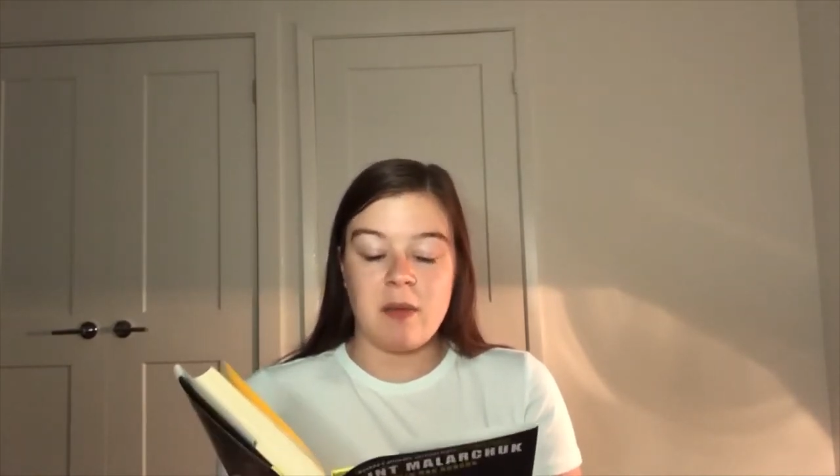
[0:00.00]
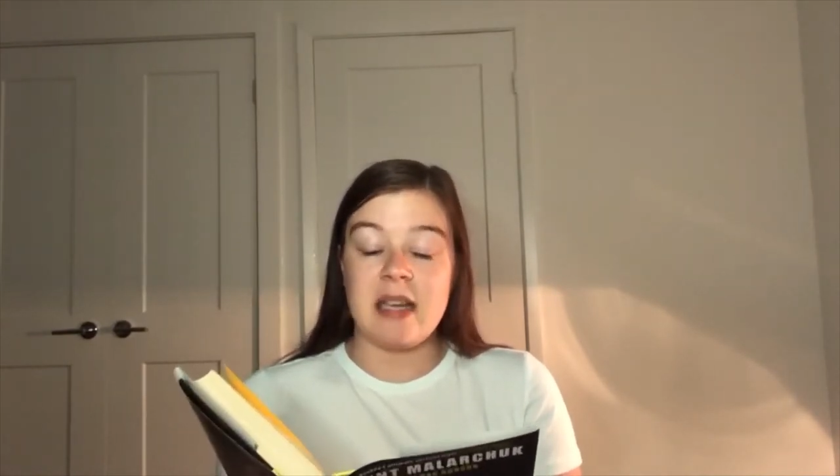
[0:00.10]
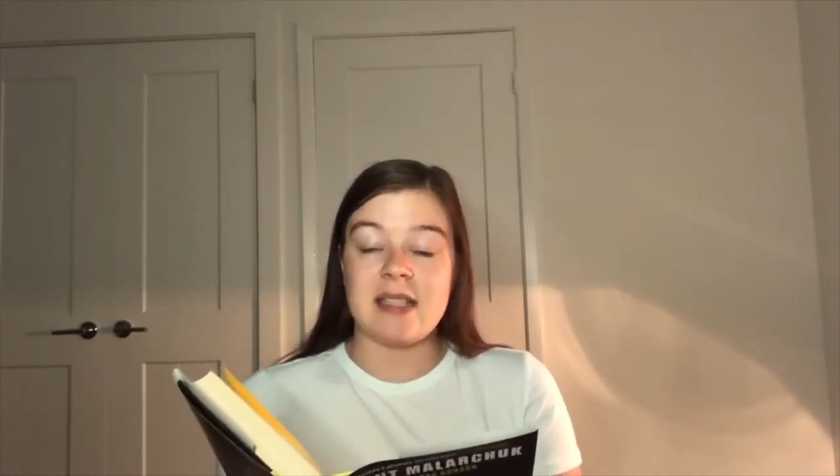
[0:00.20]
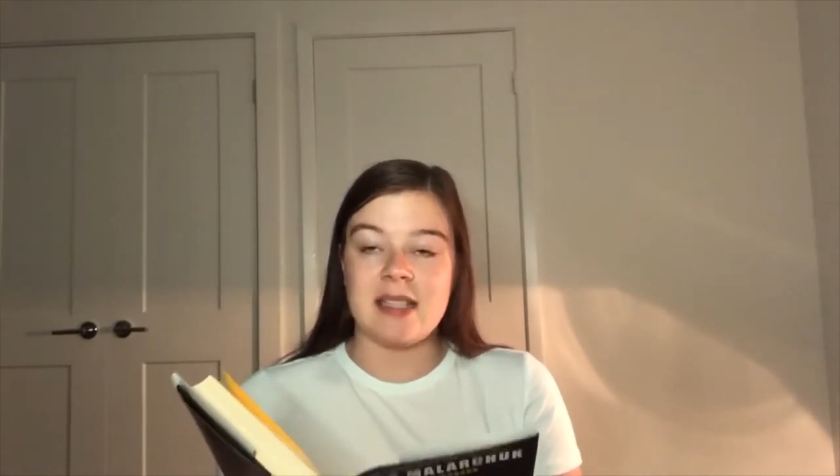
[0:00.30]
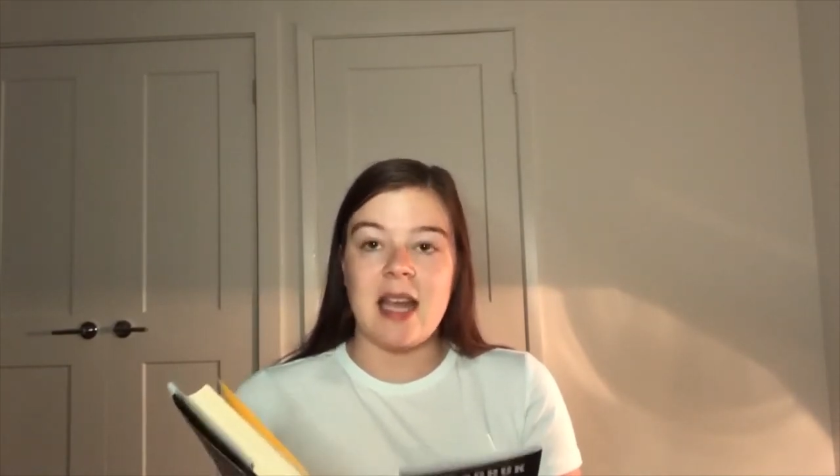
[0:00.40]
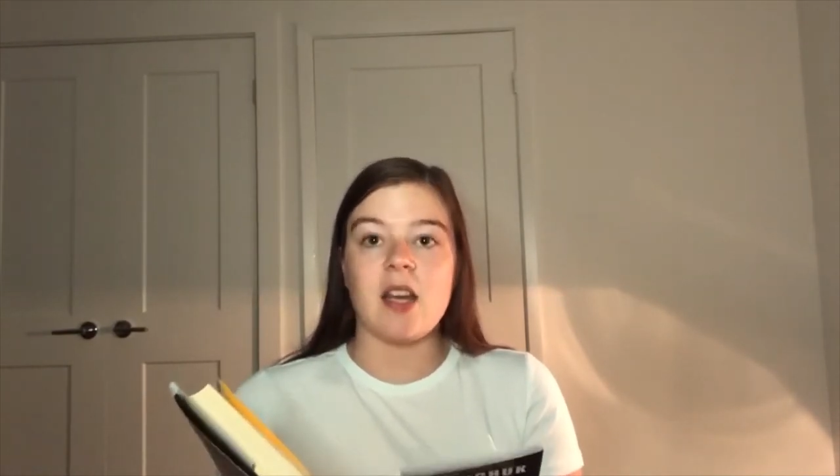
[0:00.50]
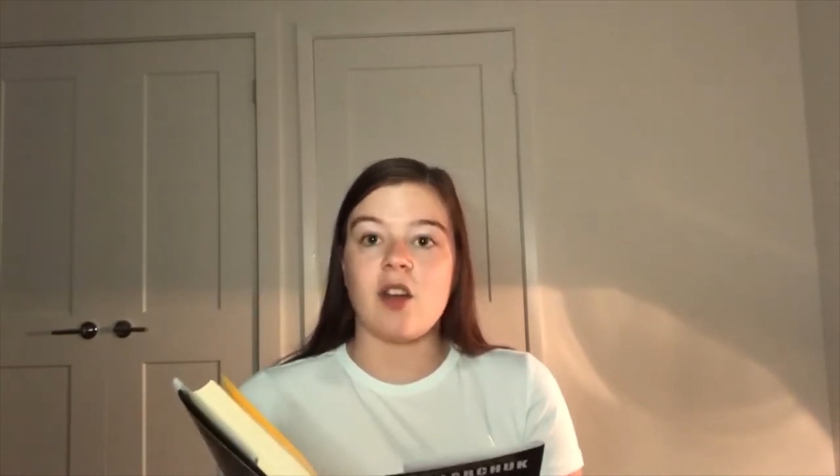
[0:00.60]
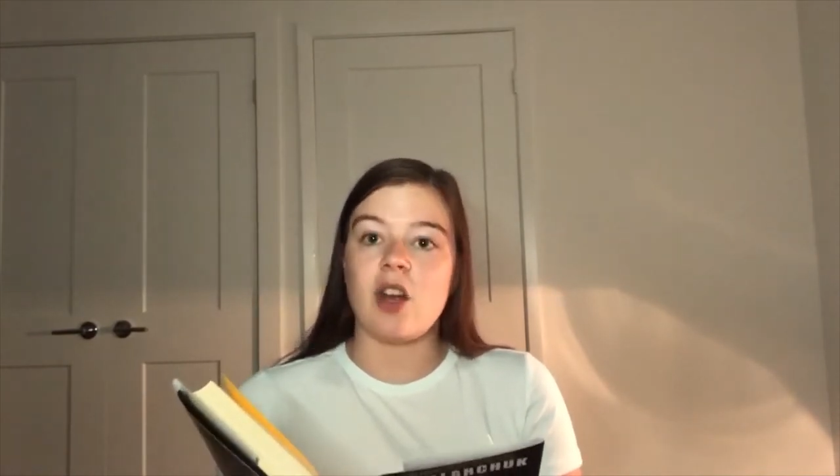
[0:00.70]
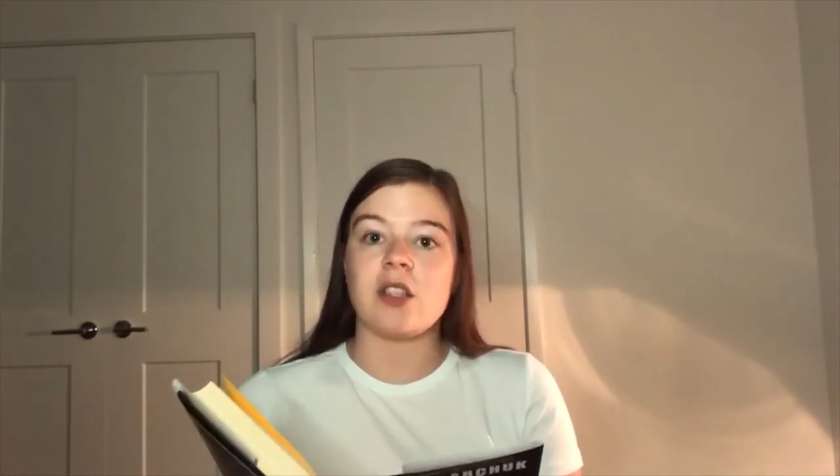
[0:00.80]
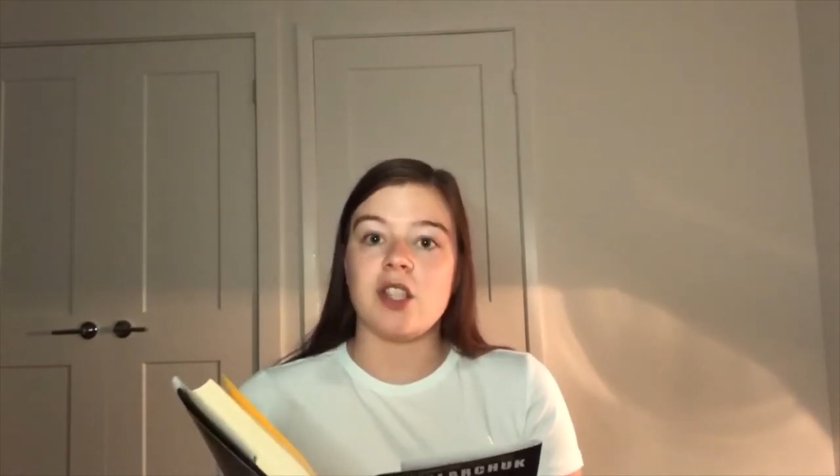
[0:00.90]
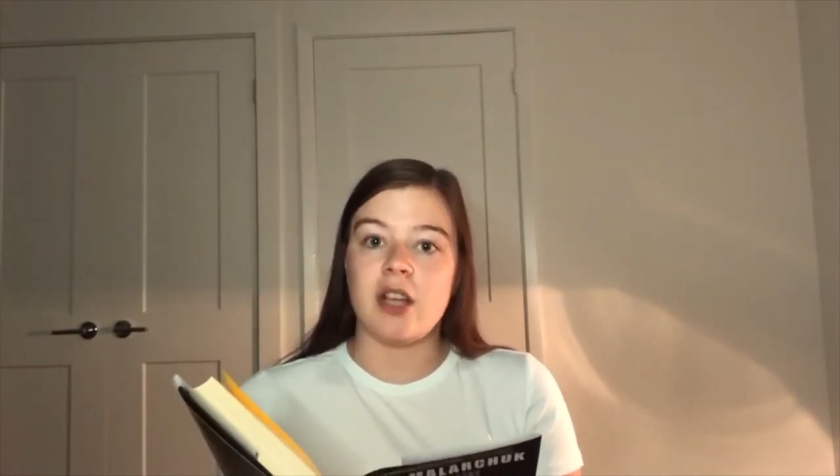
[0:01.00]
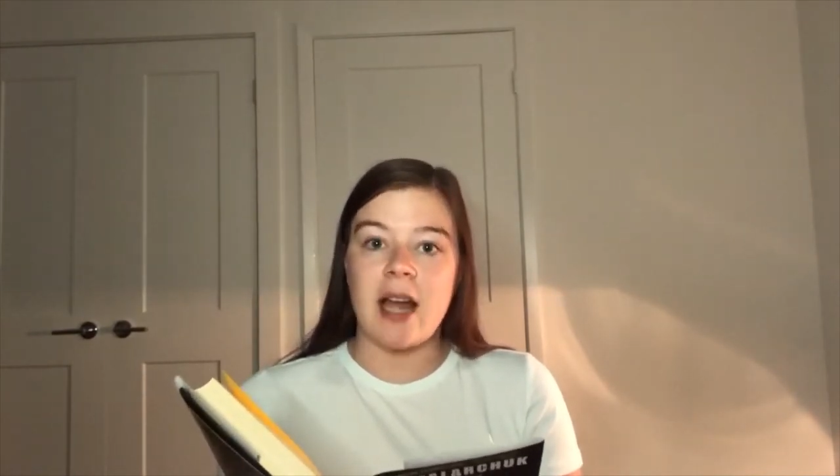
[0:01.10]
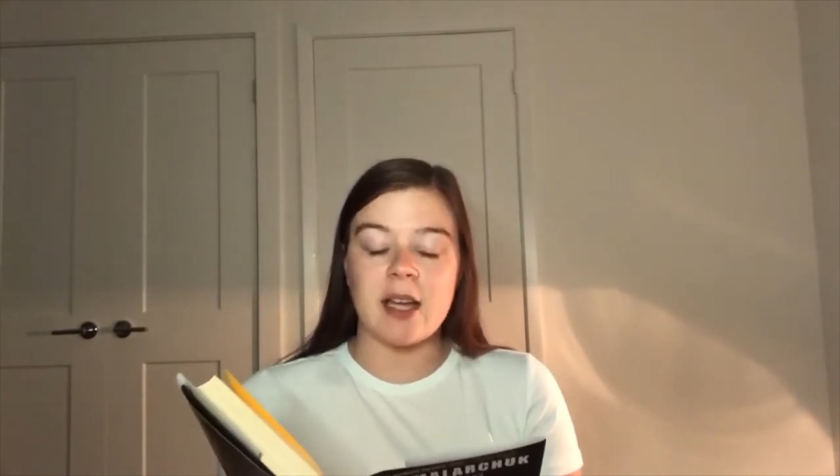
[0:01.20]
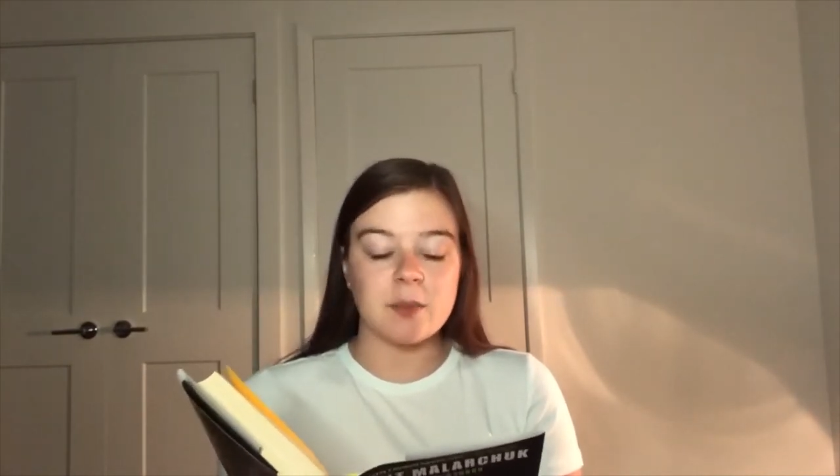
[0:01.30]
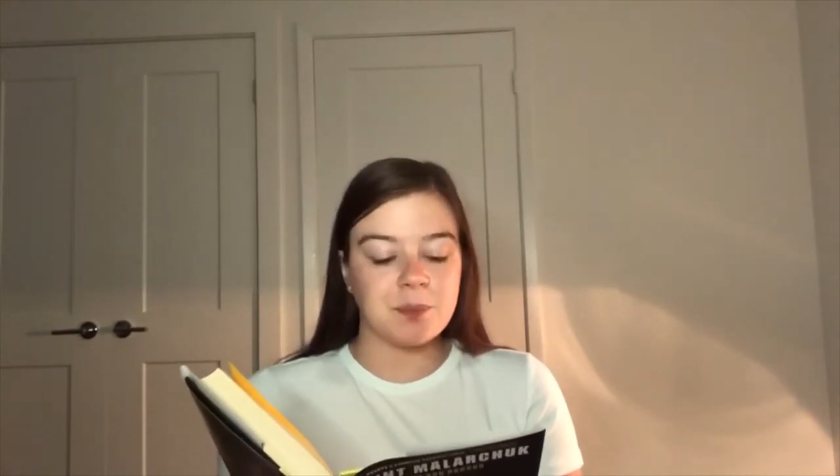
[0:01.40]
by a skate across your
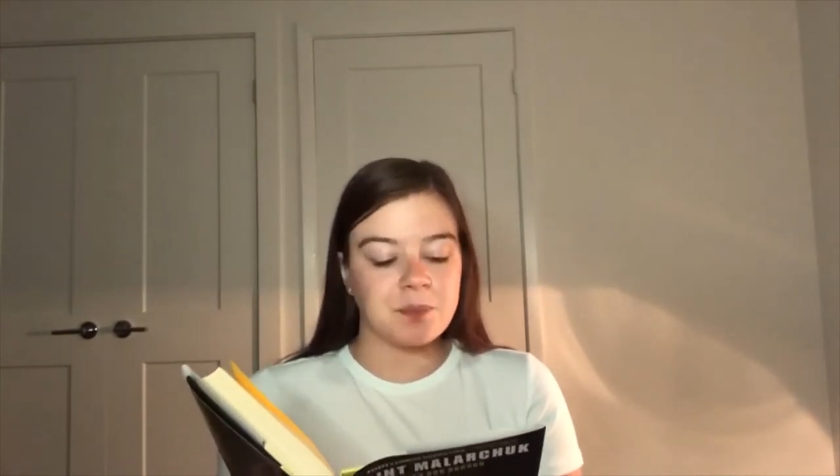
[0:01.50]
neck.